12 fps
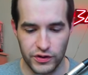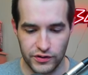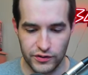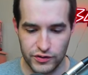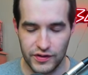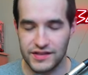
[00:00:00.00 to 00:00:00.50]

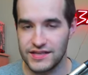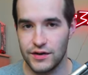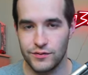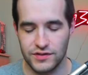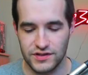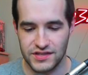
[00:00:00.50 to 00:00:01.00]
Lizard that said
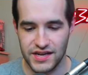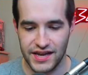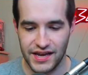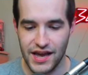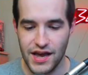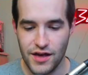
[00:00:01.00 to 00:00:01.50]
it was a
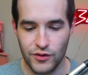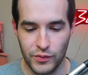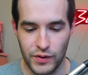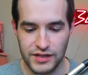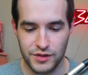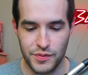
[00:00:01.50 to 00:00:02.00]
snake. The
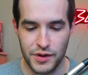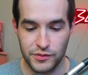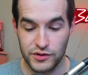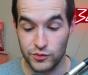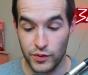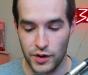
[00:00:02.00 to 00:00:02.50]
Recipe,
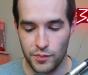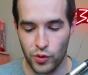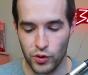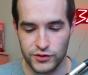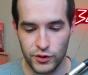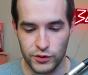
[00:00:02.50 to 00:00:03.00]
which is weird.
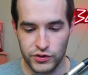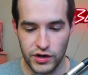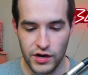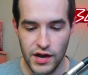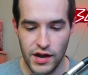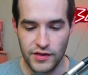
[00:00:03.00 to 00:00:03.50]
Boar
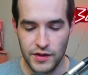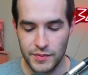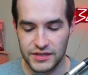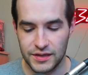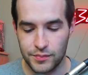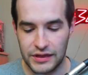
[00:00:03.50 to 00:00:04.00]
Soldier, the
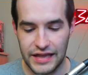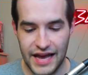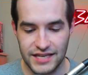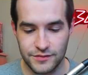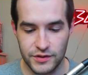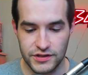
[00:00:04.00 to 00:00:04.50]
Mystic
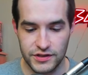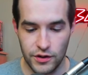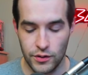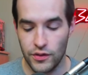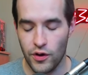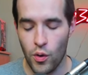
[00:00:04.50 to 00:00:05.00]
Plasma
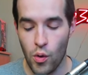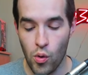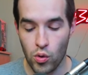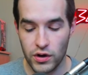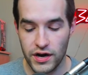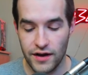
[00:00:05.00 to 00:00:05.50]
Zone, the
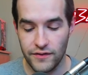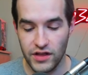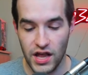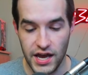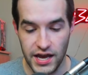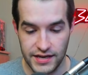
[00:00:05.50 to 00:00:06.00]
Horn of
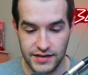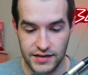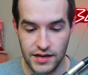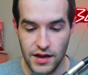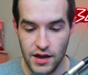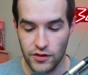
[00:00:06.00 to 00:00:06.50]
Light,
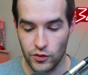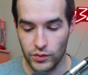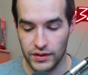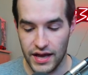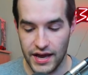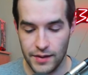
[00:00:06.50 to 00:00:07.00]
the
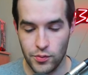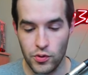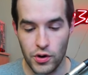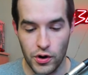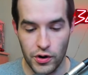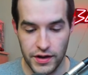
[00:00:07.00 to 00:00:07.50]
Reliable
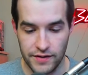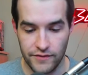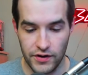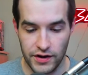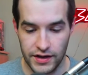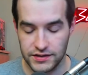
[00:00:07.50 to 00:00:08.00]
Guardian,
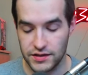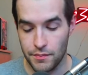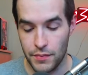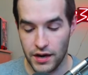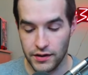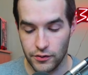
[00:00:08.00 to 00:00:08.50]
very nice, the
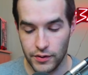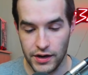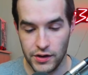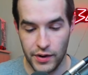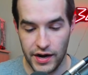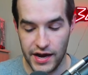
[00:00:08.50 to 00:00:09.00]
Manga
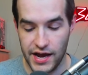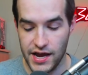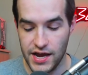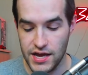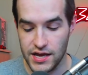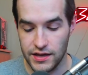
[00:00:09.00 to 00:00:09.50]
Ryu-Ran,
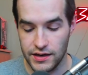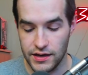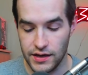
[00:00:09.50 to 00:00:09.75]
and...